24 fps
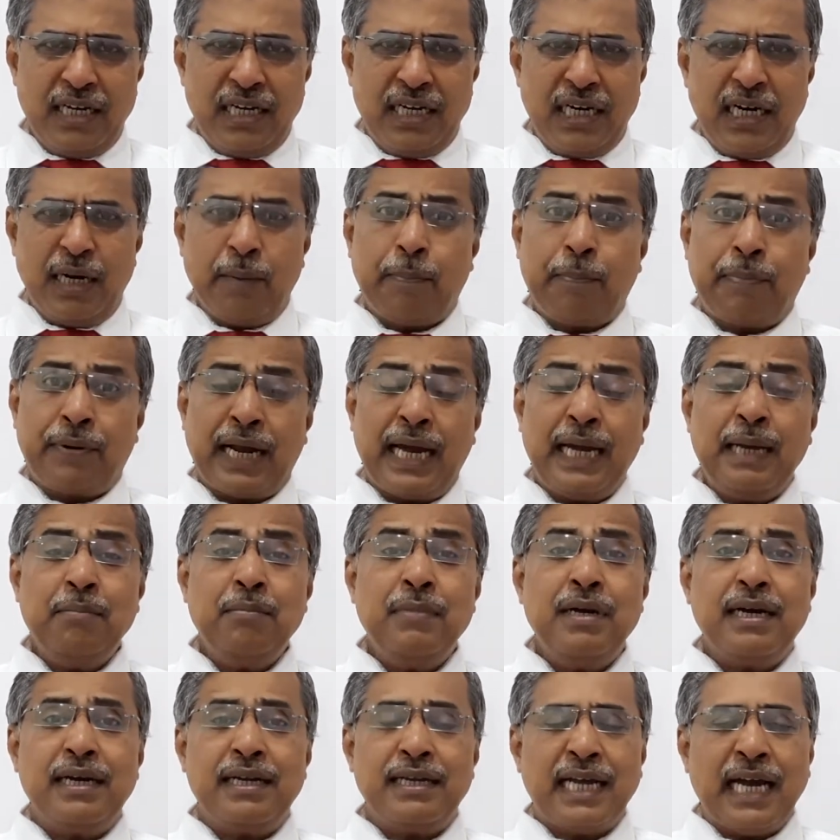a
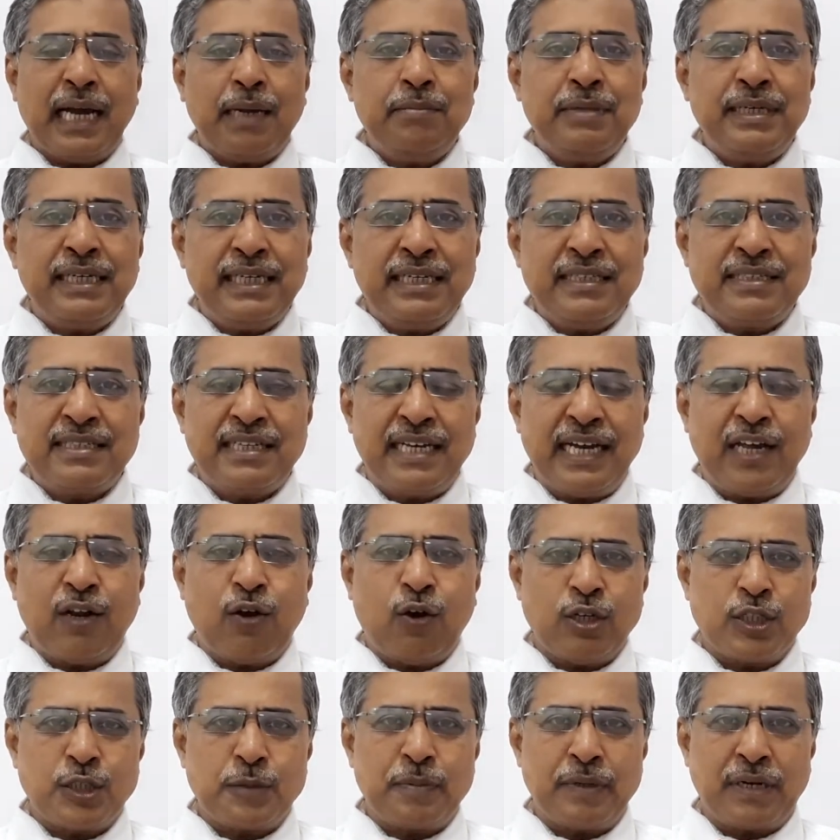prime diabetes care
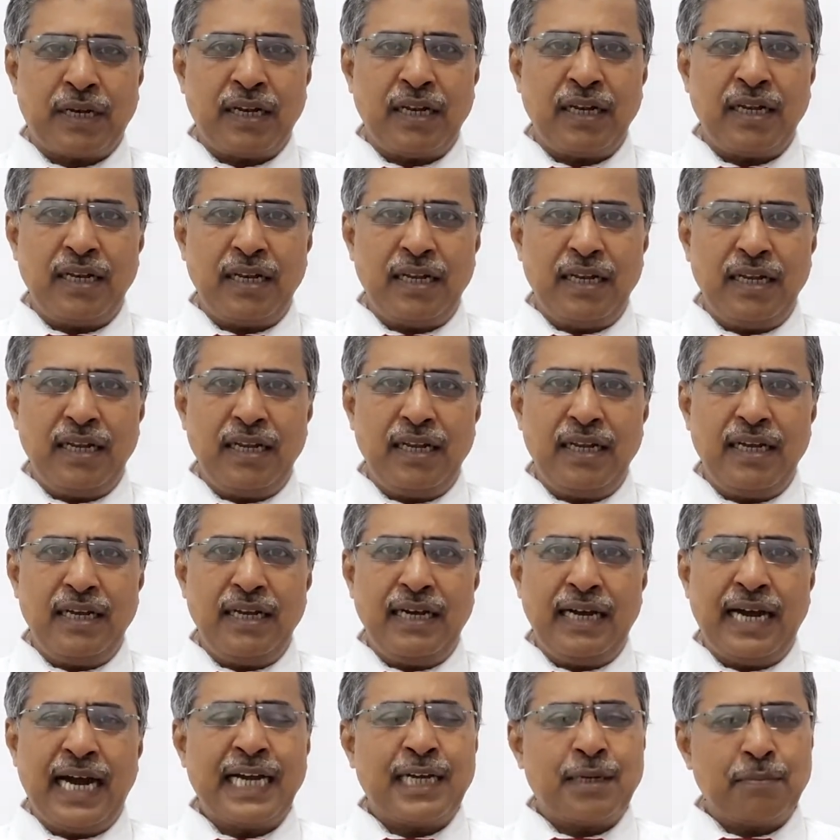hospital
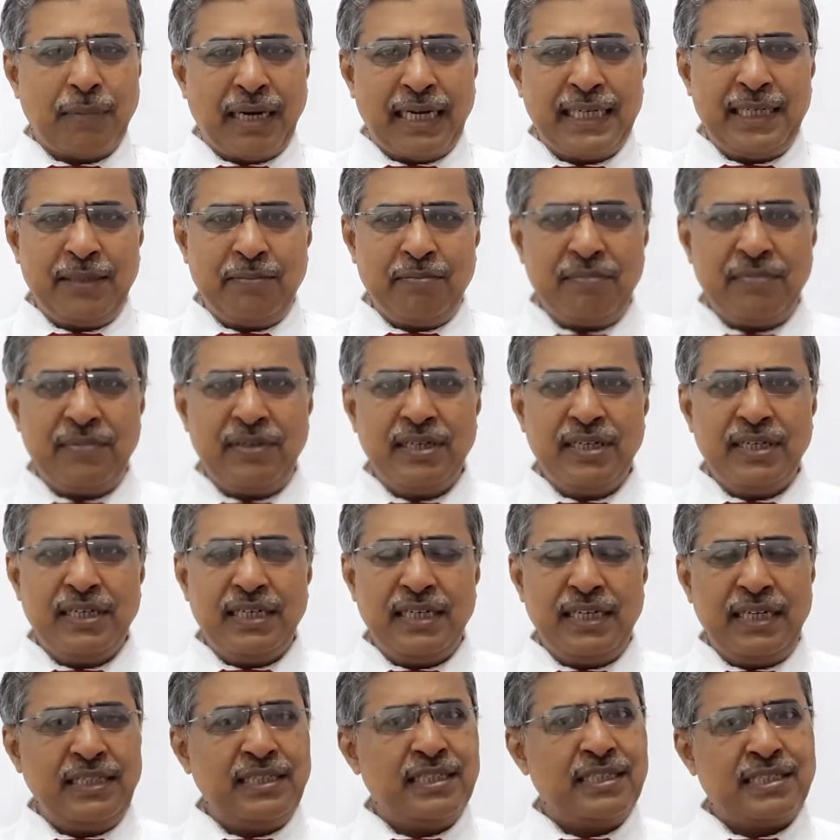at Mahim
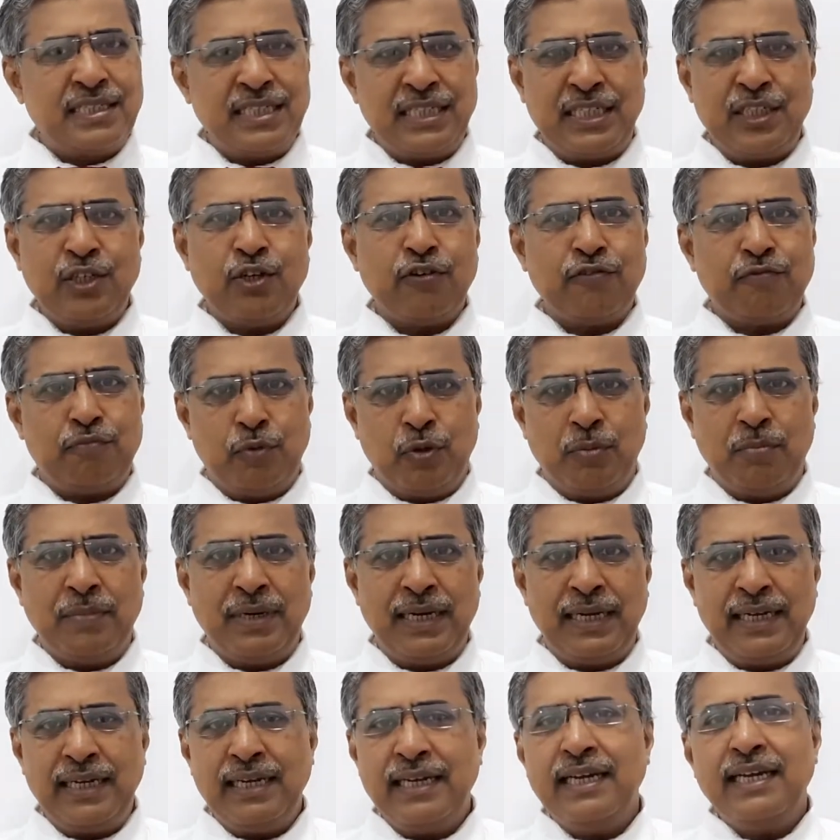in the city of
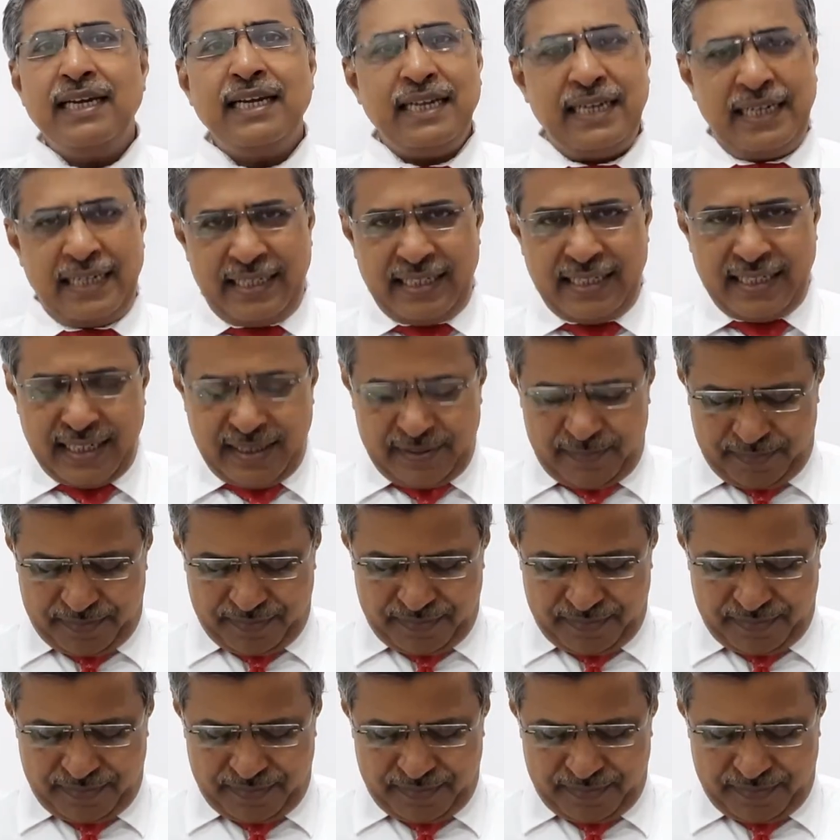Mumbai, India.